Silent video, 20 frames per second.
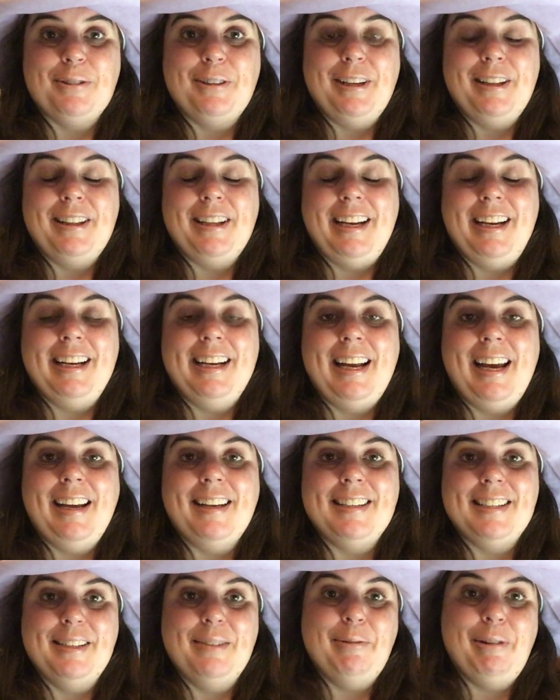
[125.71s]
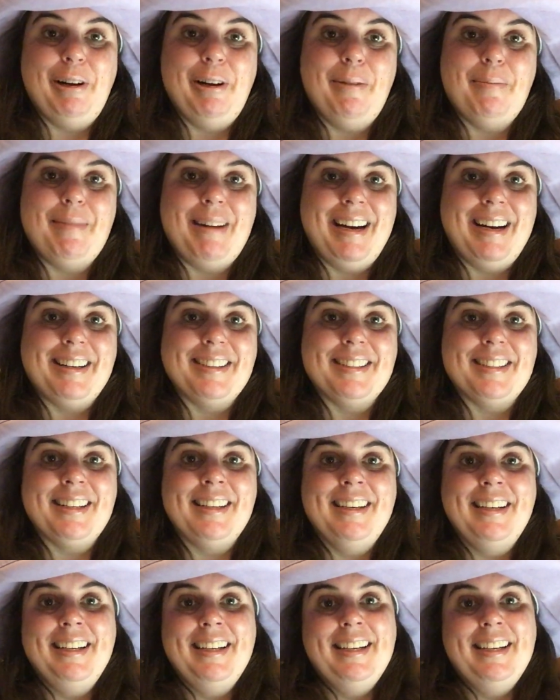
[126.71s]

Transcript: anything. And I did wear a mask.